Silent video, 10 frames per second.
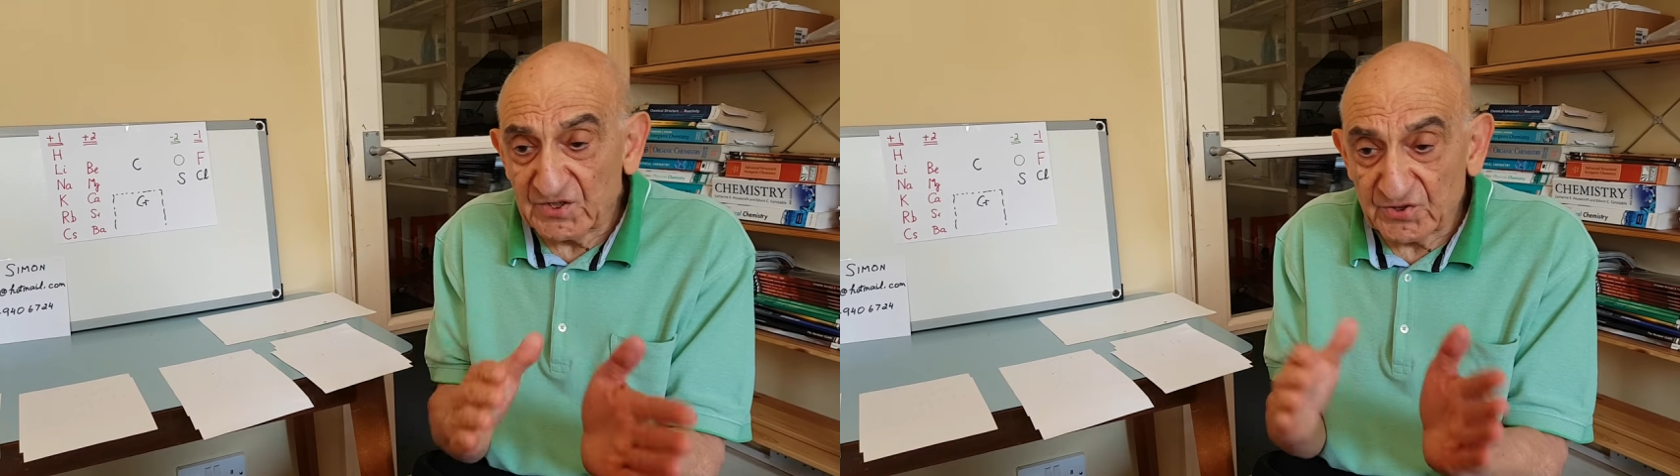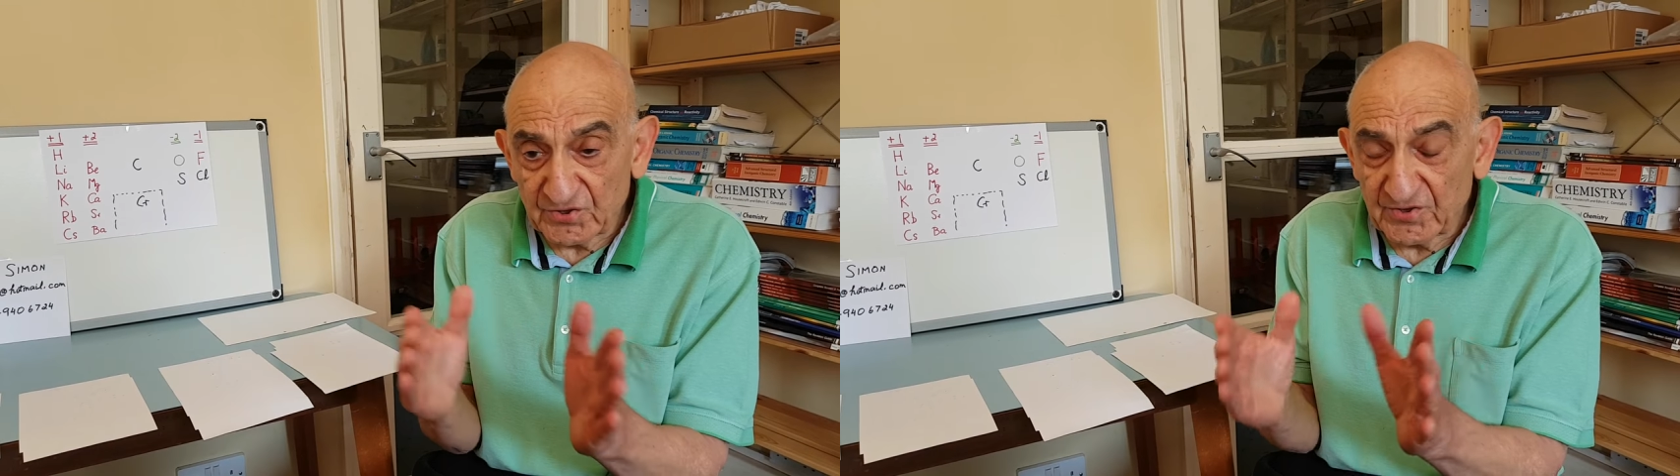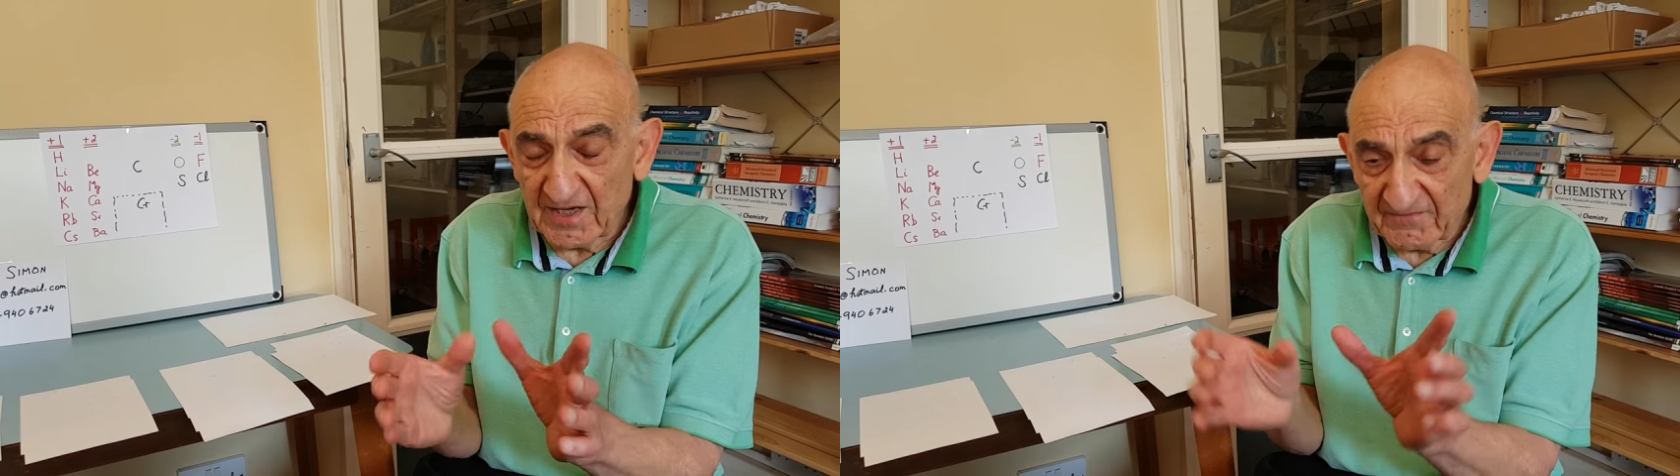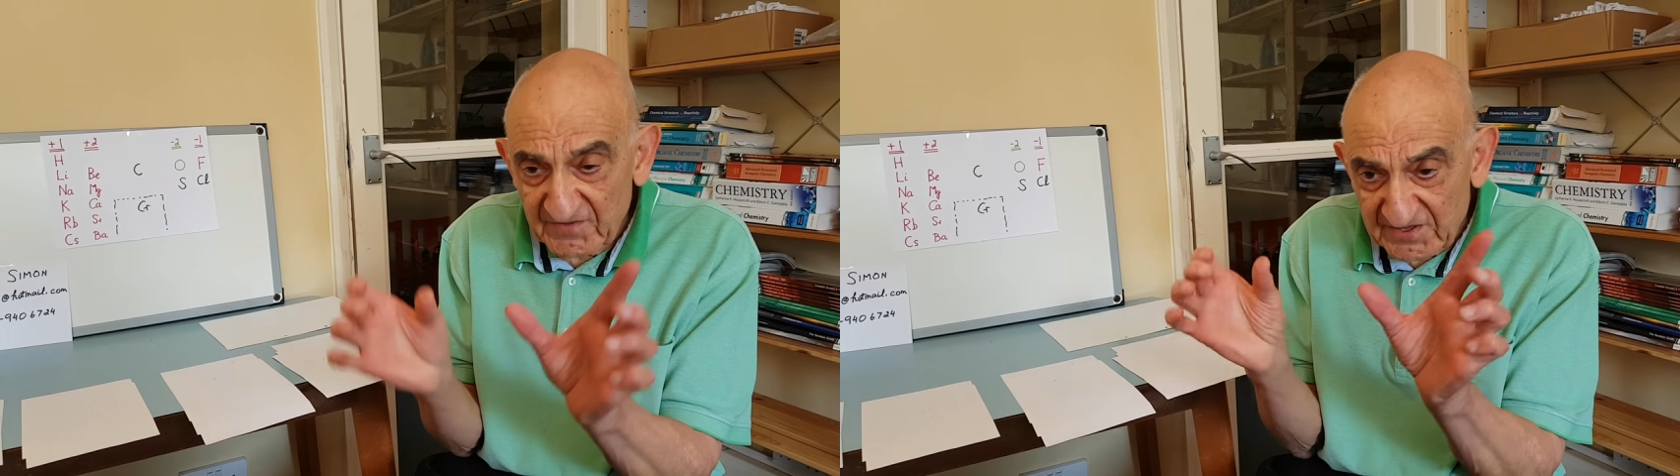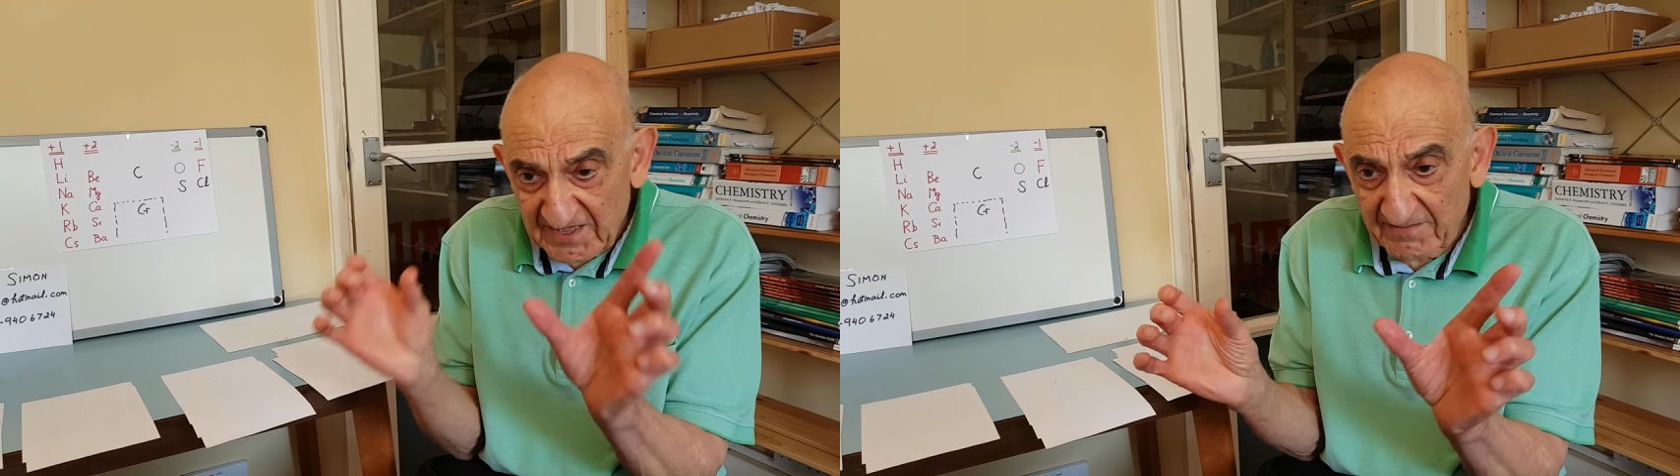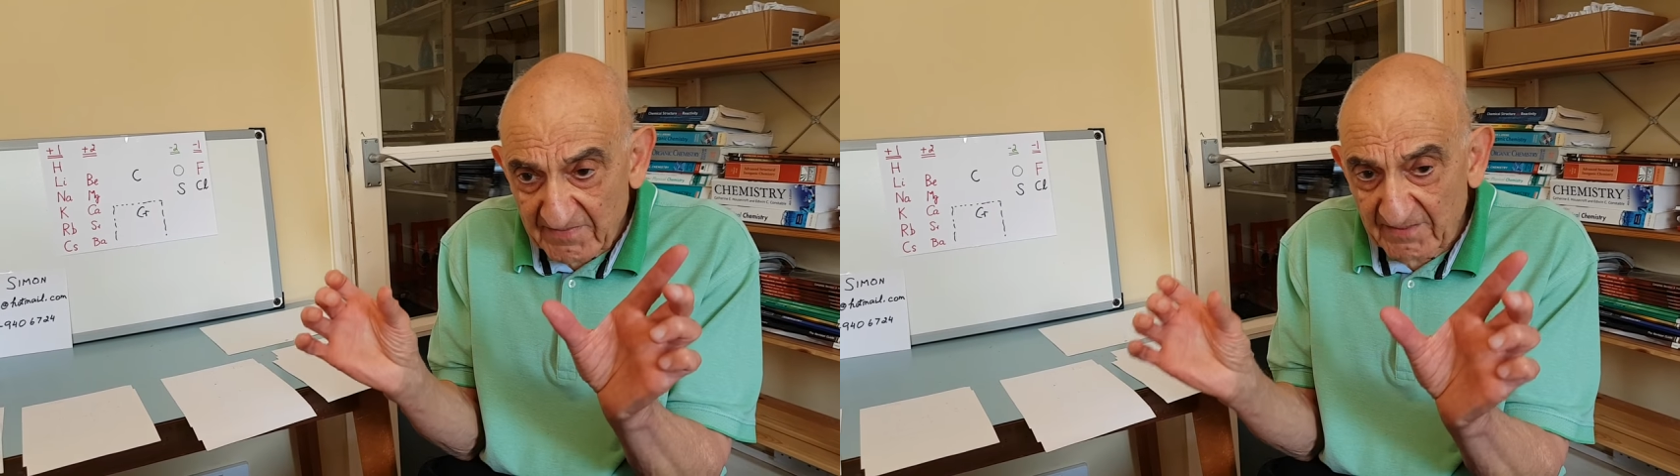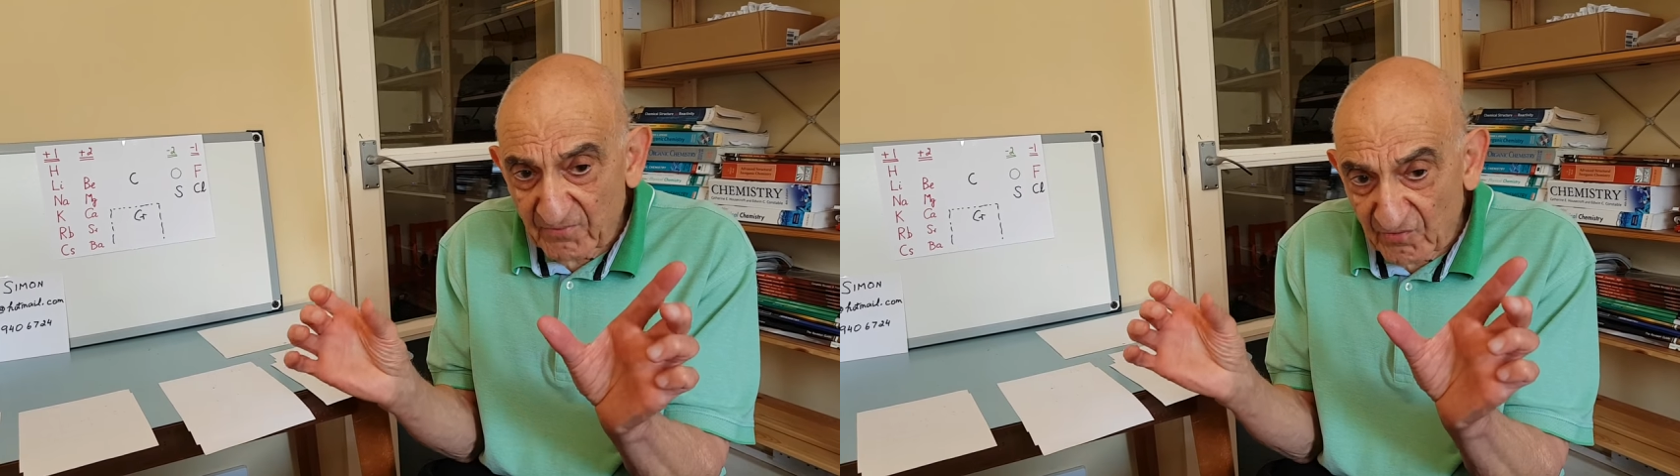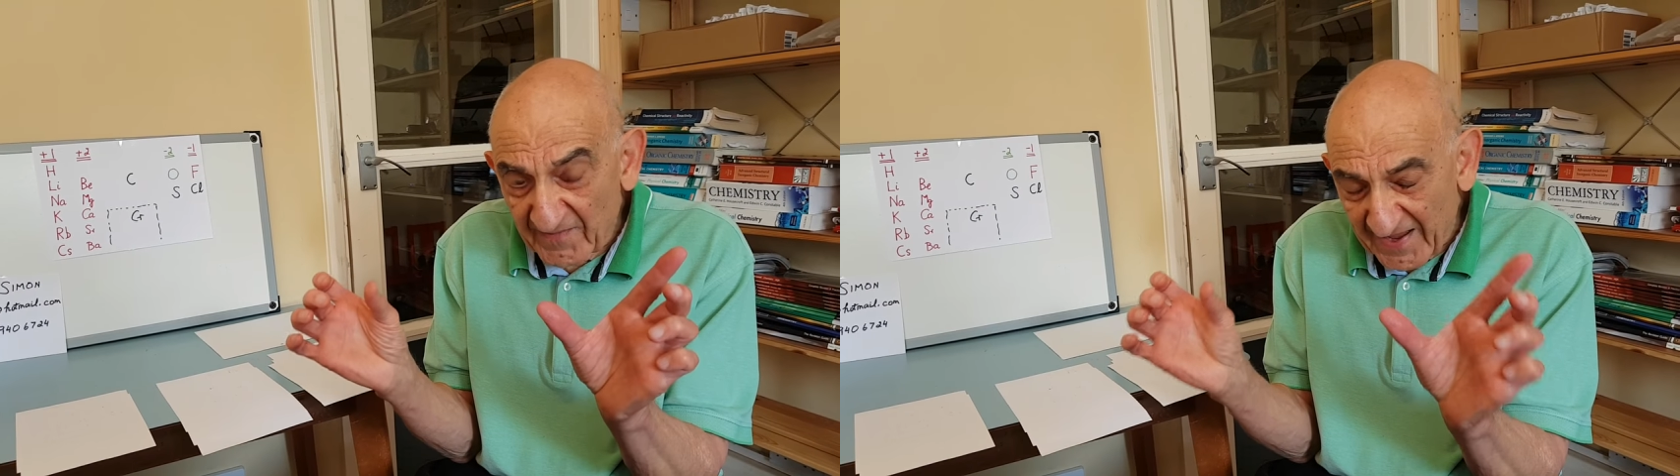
sure you have the same number of